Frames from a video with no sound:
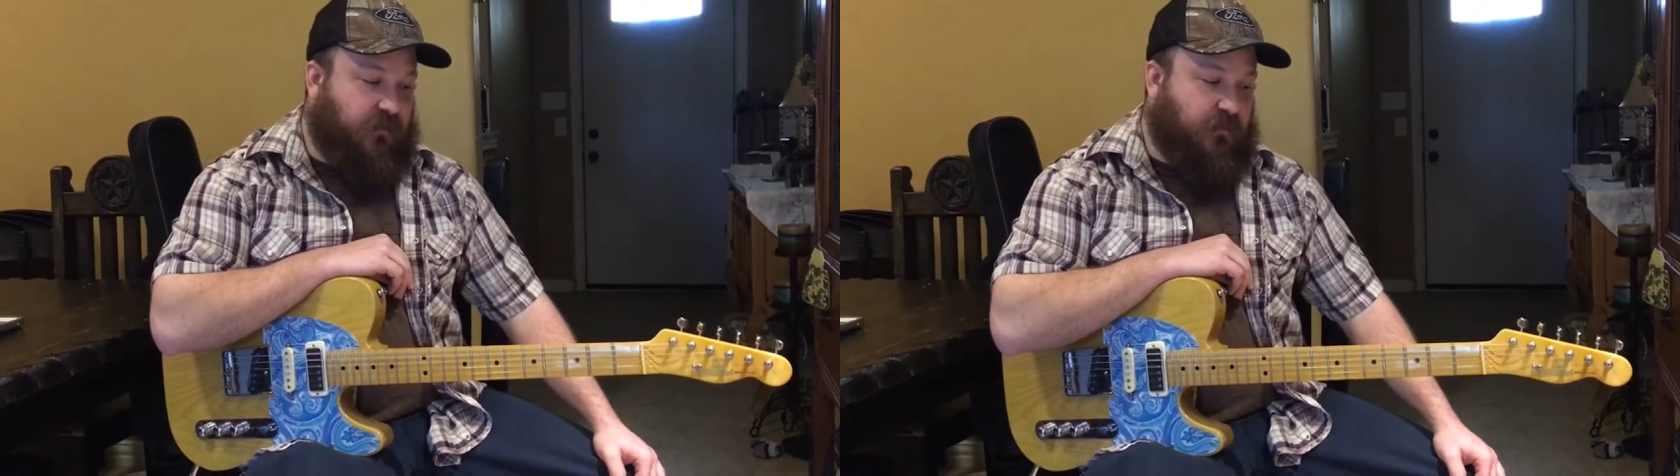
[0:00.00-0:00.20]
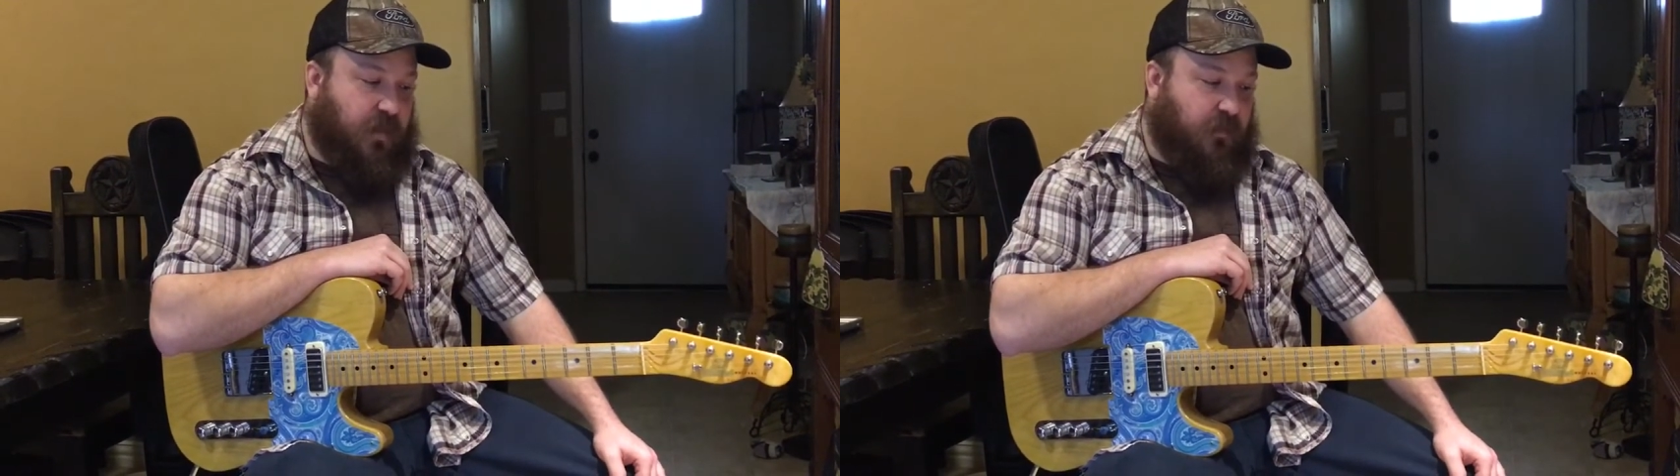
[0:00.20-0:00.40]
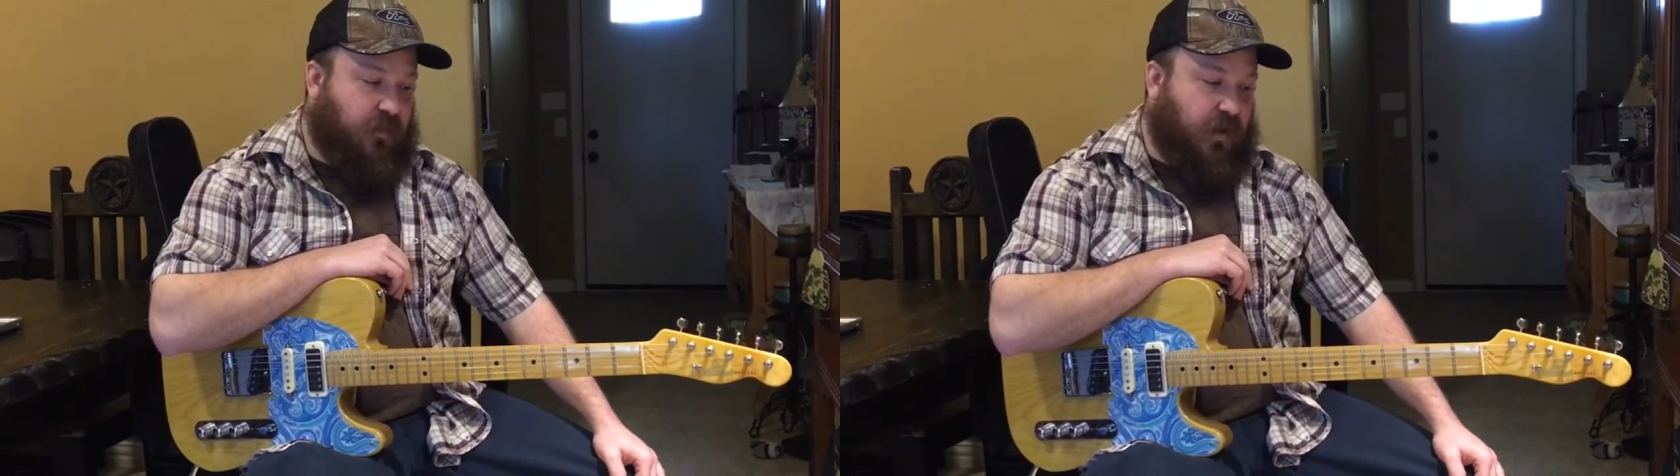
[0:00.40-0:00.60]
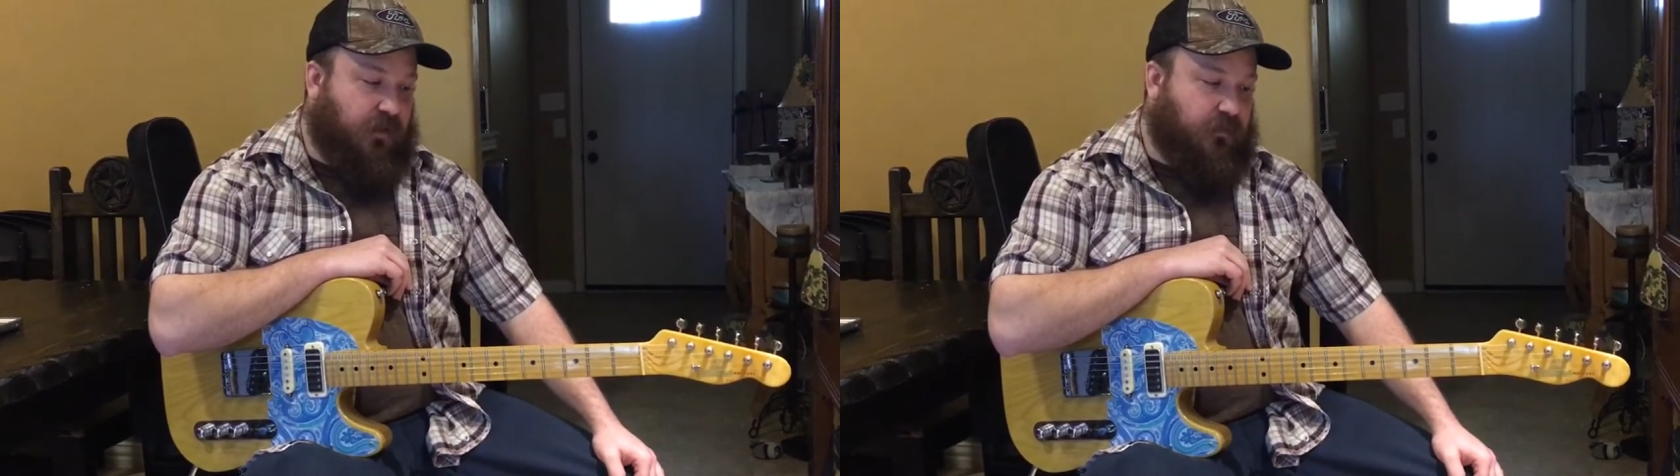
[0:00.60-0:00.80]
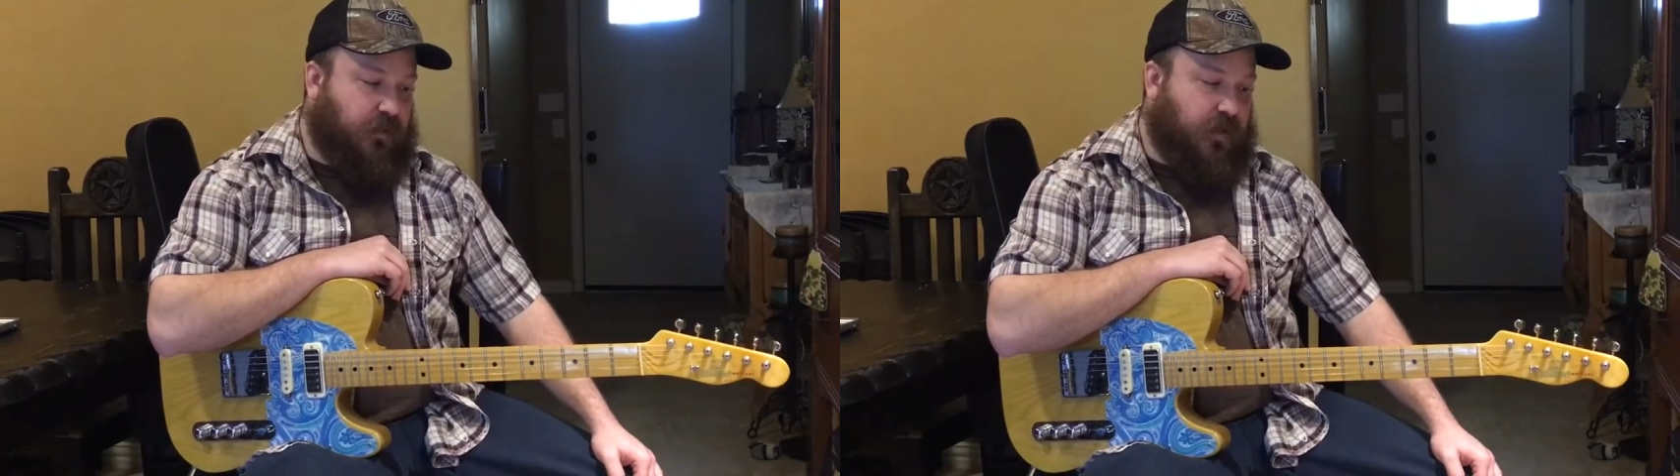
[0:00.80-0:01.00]
of my
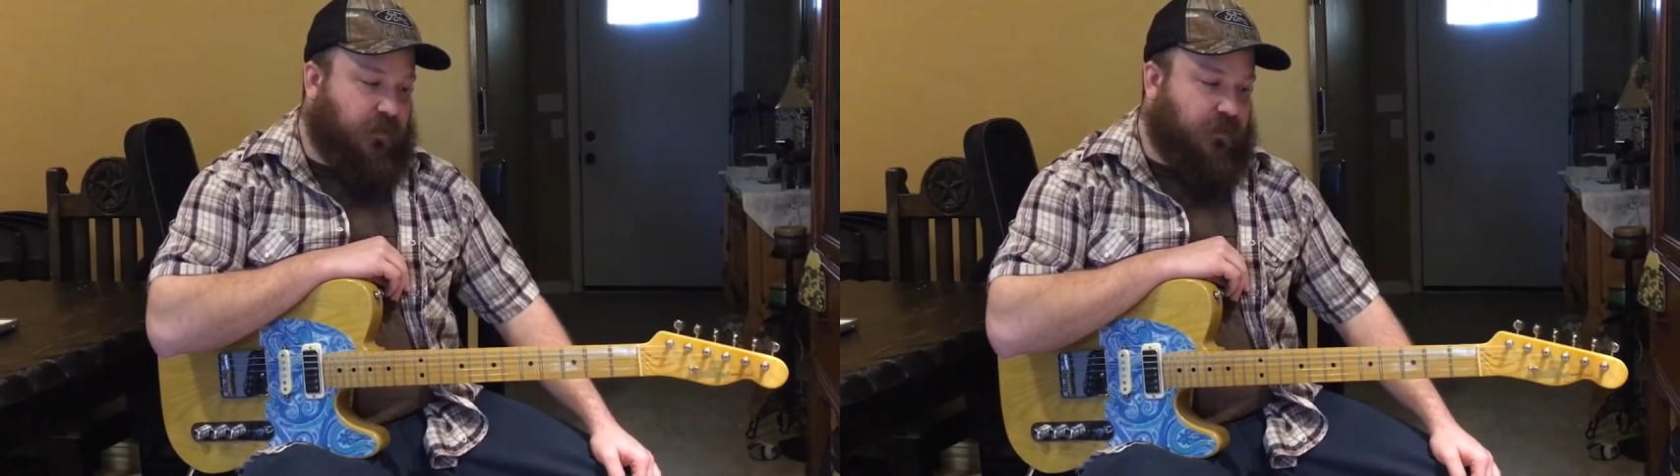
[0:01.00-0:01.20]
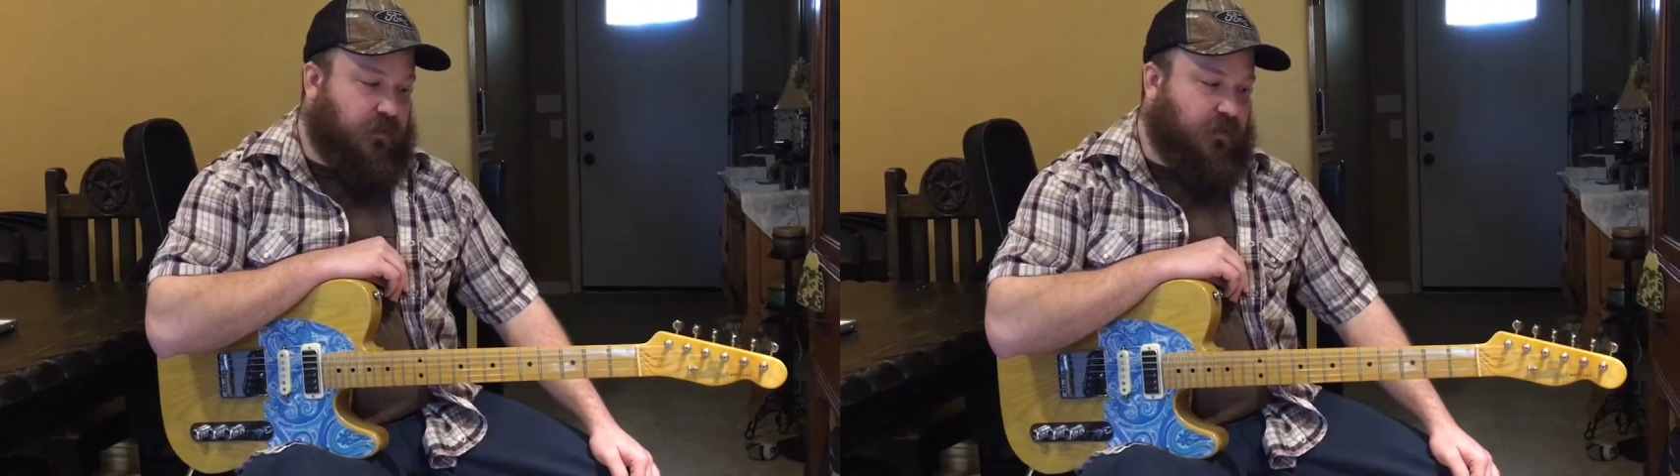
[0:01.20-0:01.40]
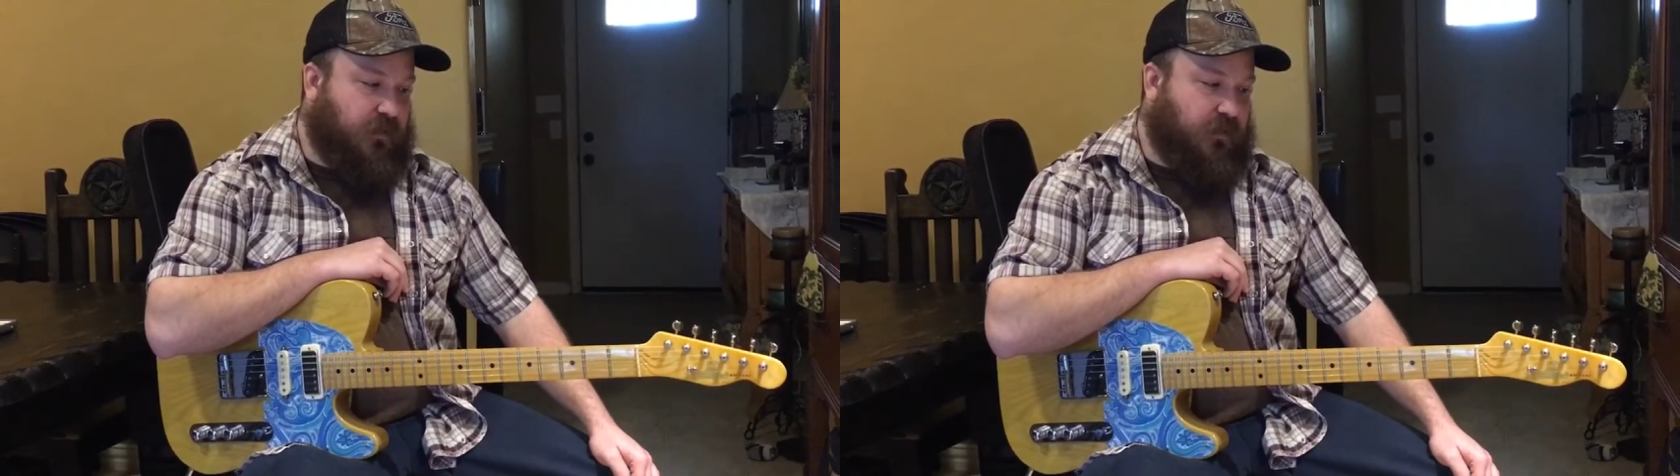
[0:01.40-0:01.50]
price range.